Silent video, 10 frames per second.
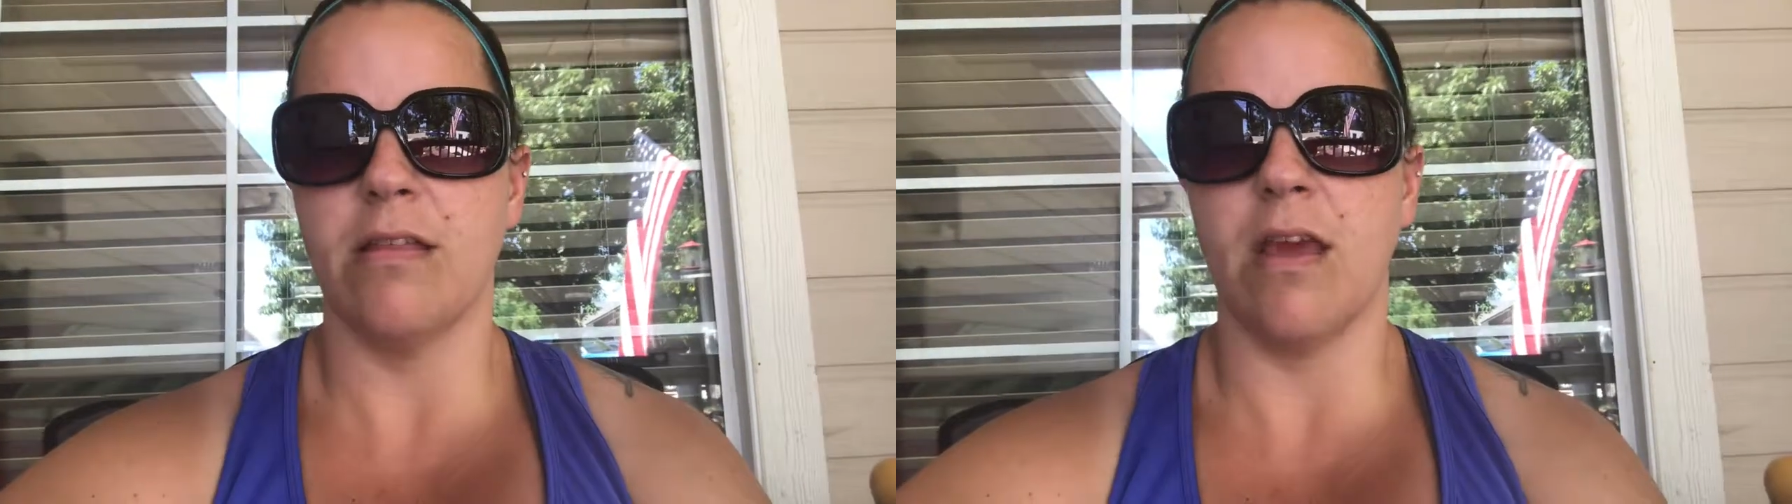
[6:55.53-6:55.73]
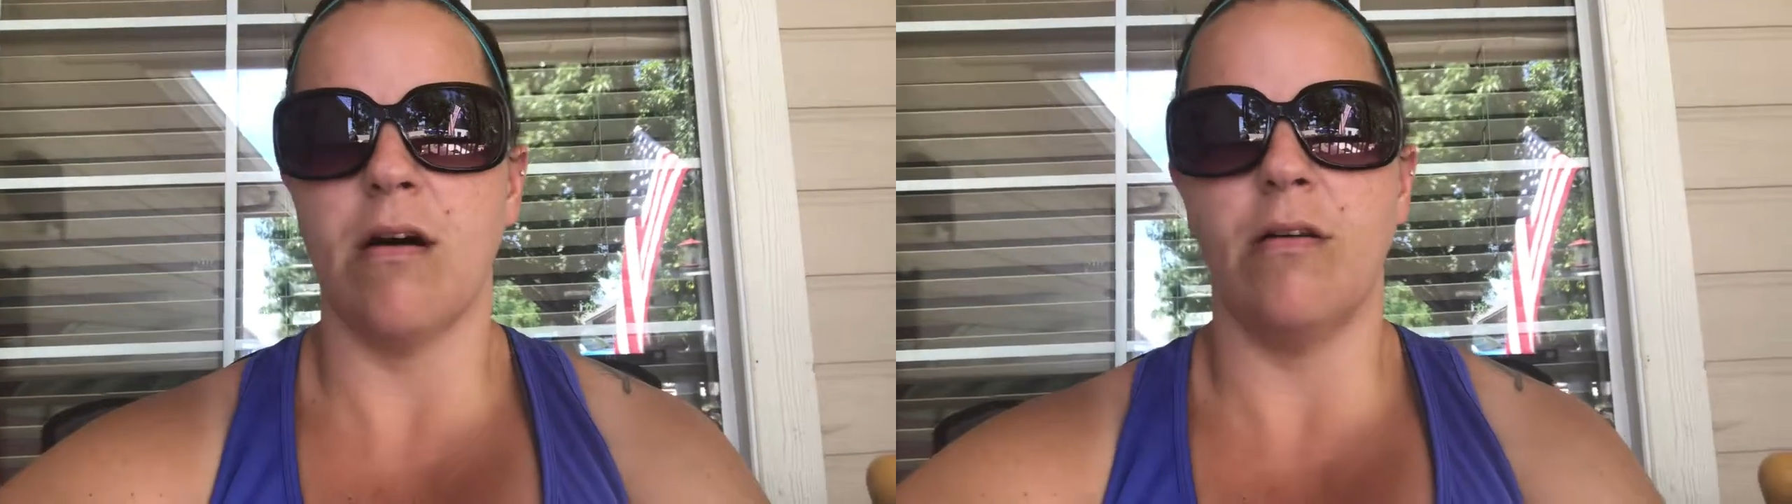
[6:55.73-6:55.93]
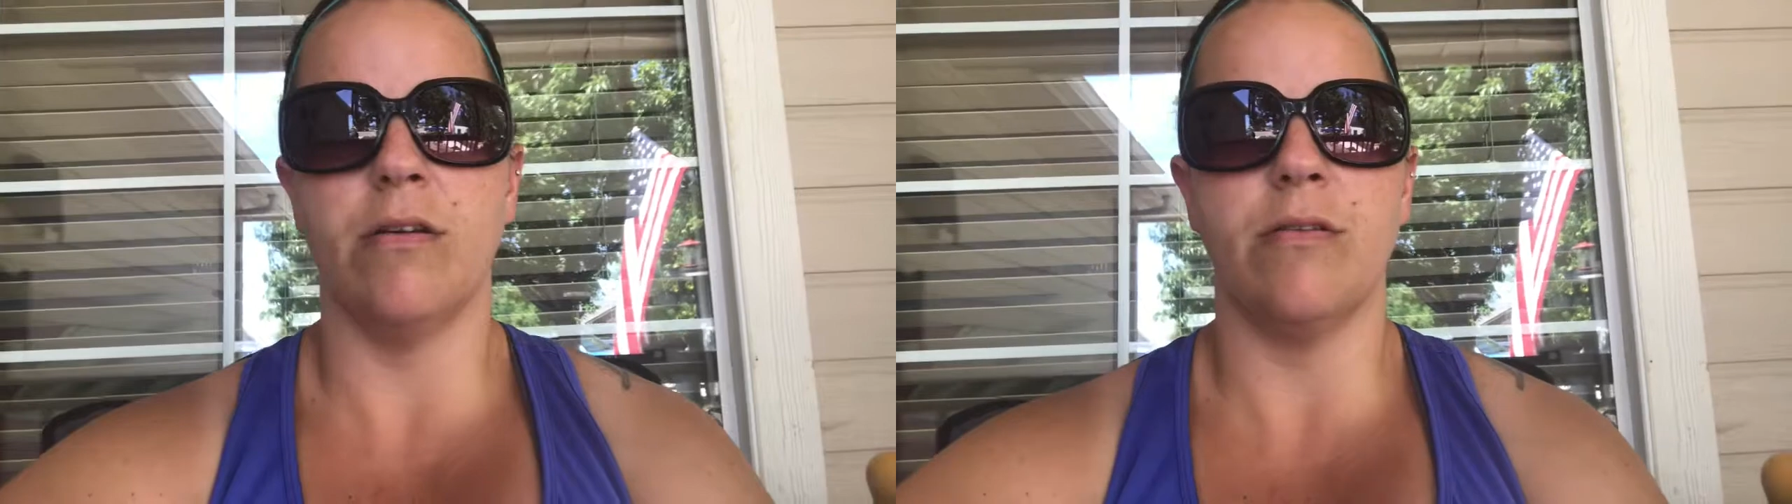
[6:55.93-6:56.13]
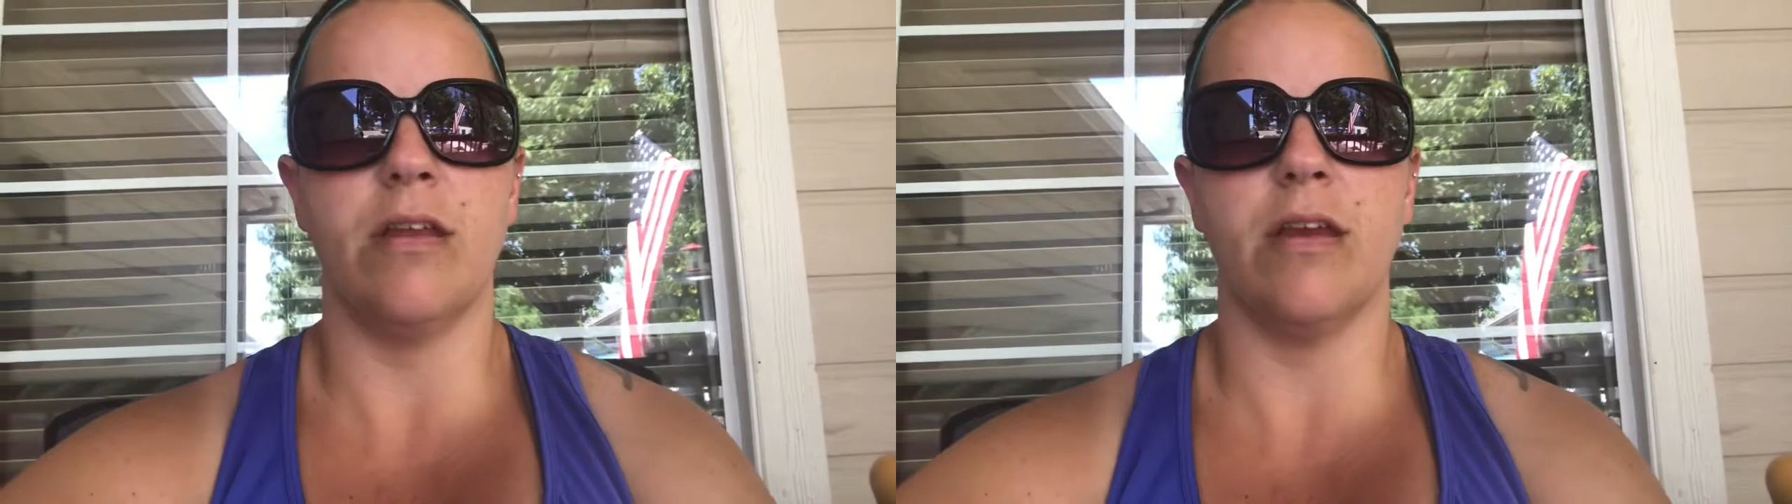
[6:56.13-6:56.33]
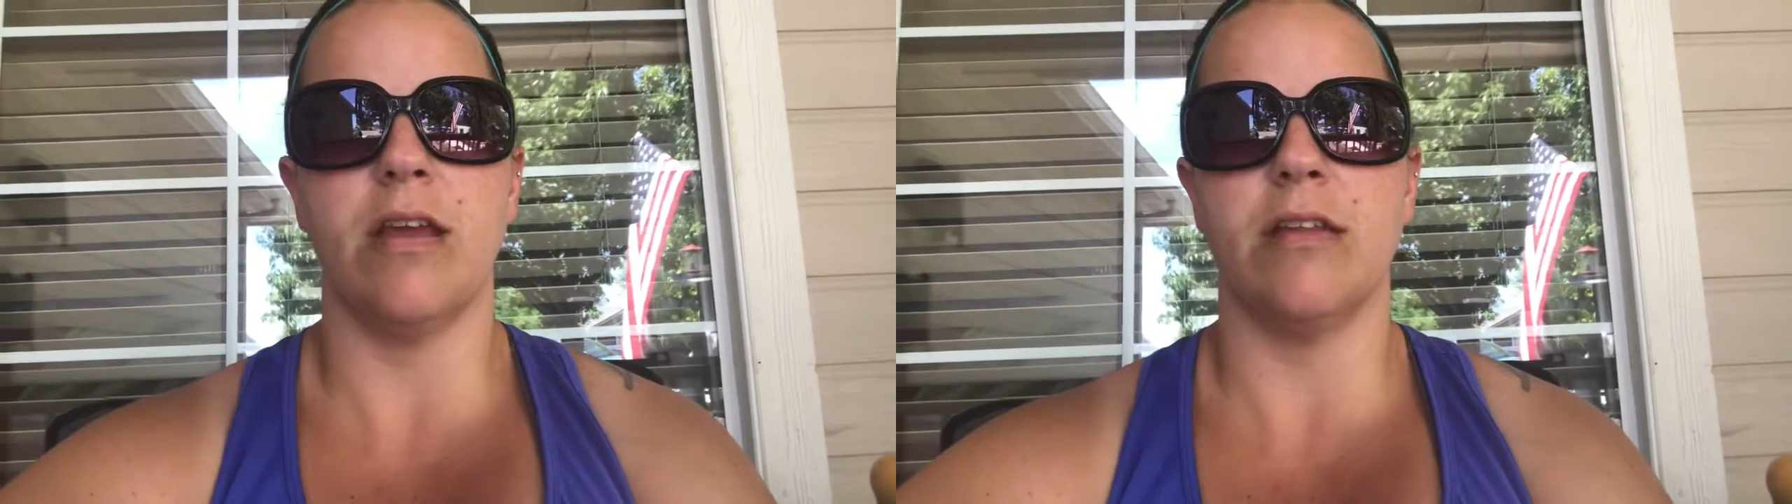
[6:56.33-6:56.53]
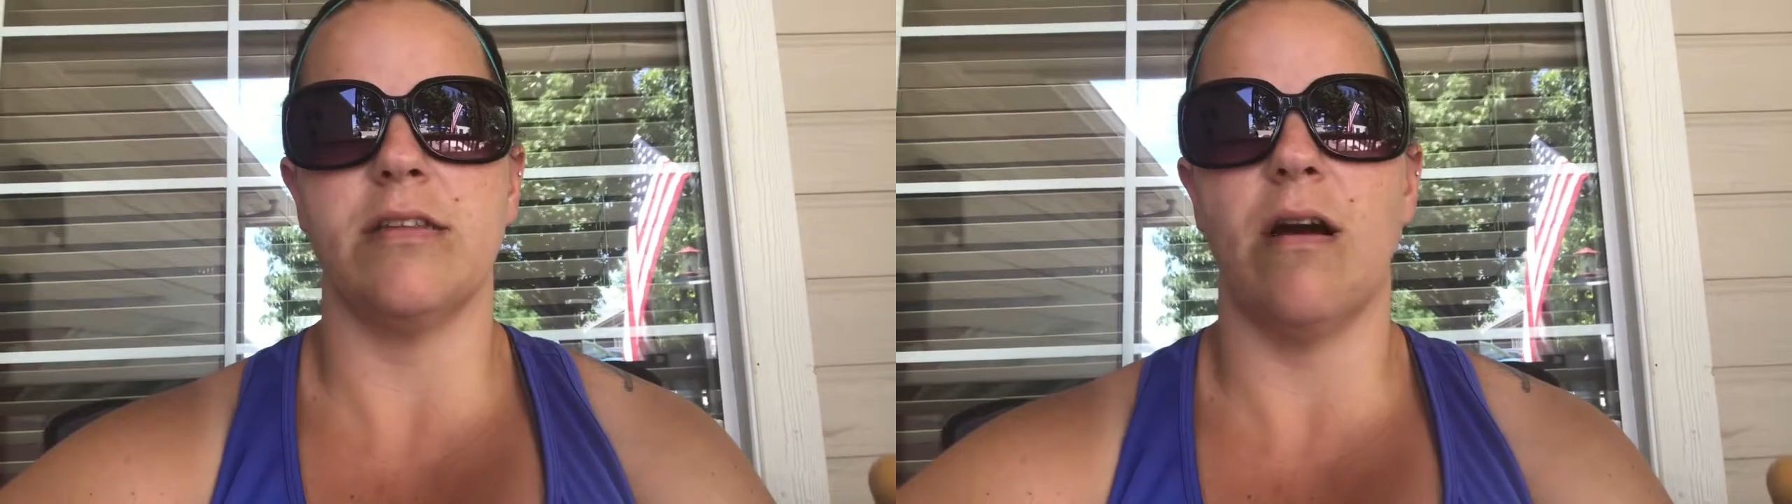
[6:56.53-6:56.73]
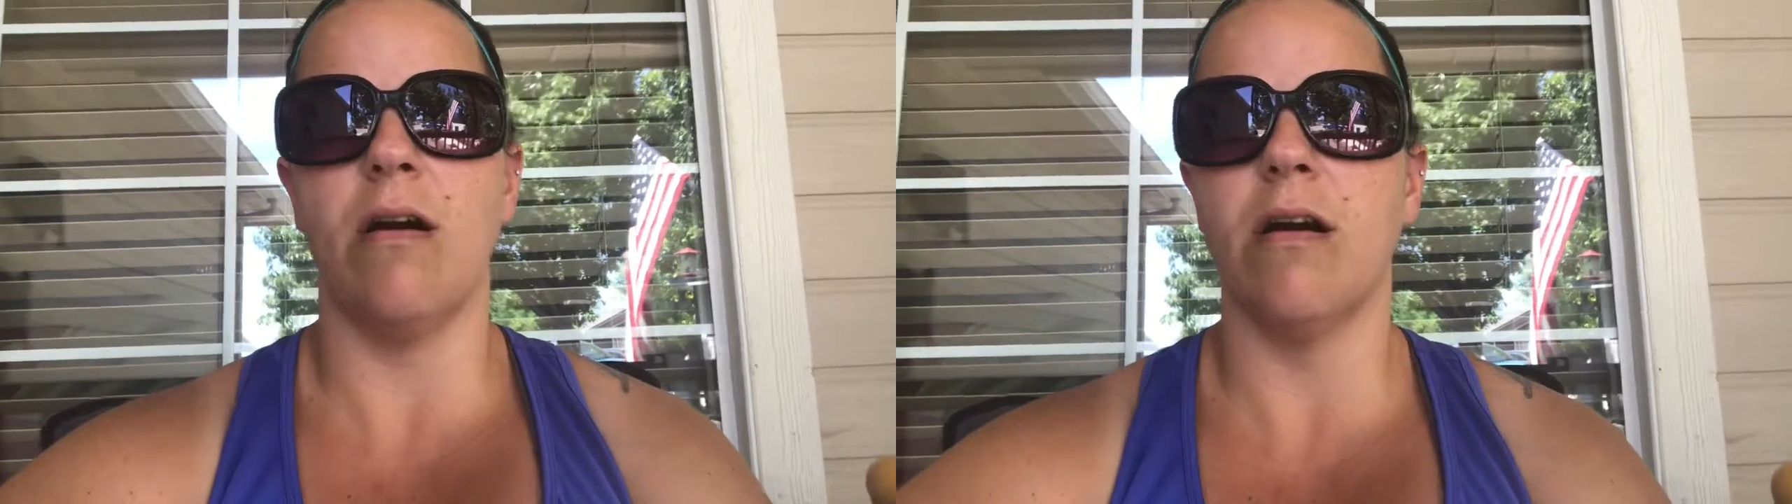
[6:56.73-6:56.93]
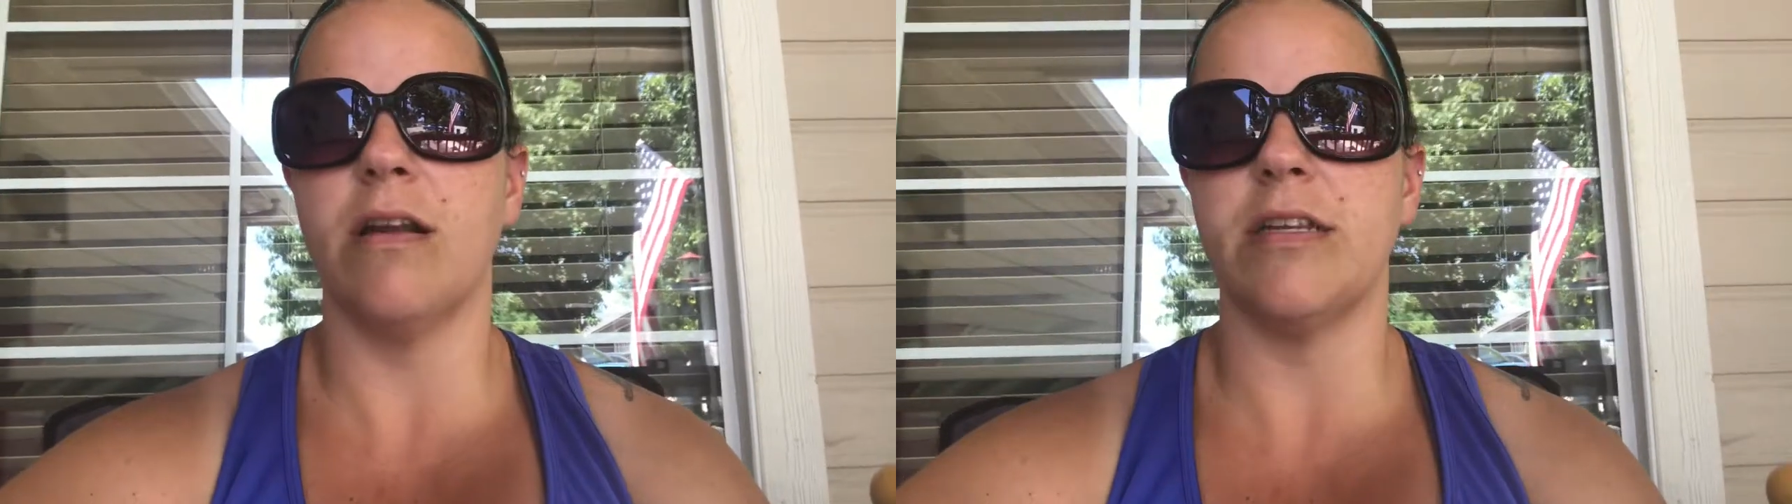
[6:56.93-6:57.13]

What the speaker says: They all know that it gets hard